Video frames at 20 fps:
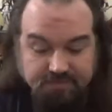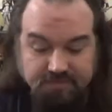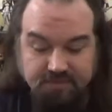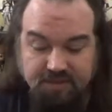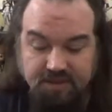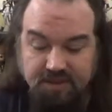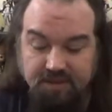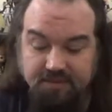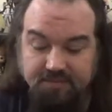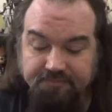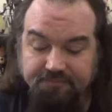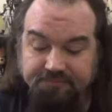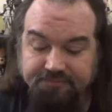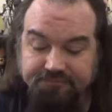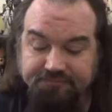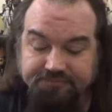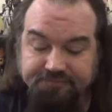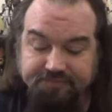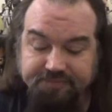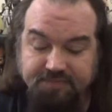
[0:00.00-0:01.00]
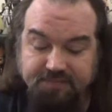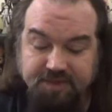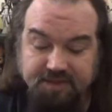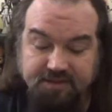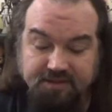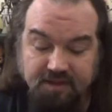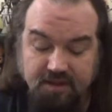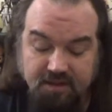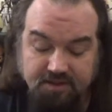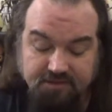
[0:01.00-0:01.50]
they
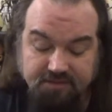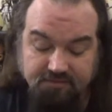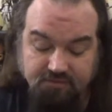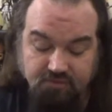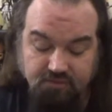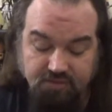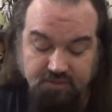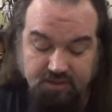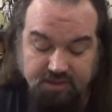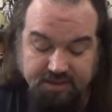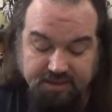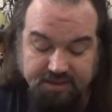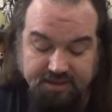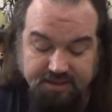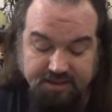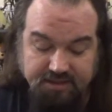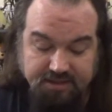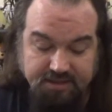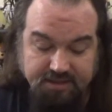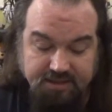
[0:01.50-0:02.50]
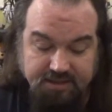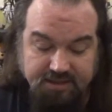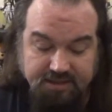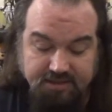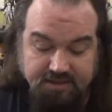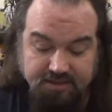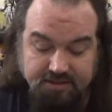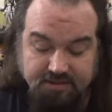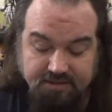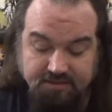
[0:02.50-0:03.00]
talk some more and
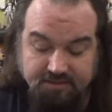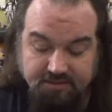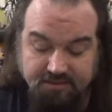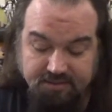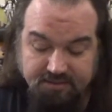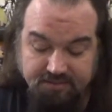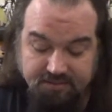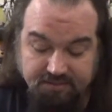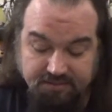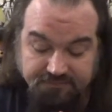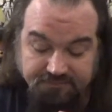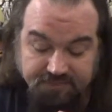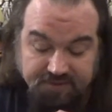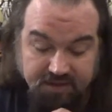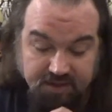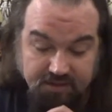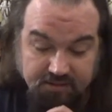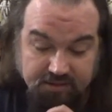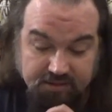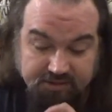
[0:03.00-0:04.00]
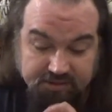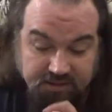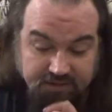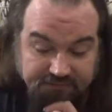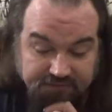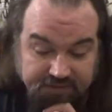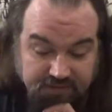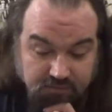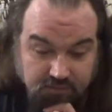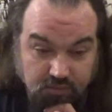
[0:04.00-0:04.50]
they're trying to
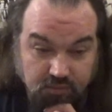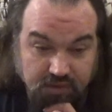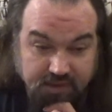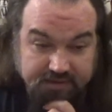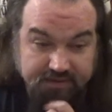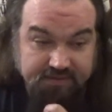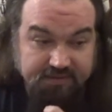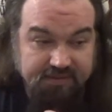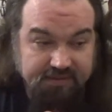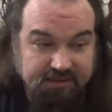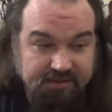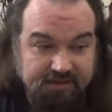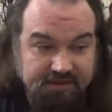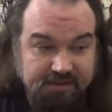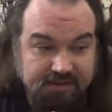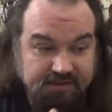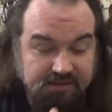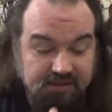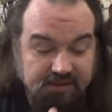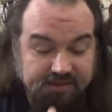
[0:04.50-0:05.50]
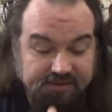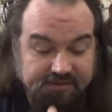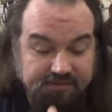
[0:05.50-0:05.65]
figure out what the target's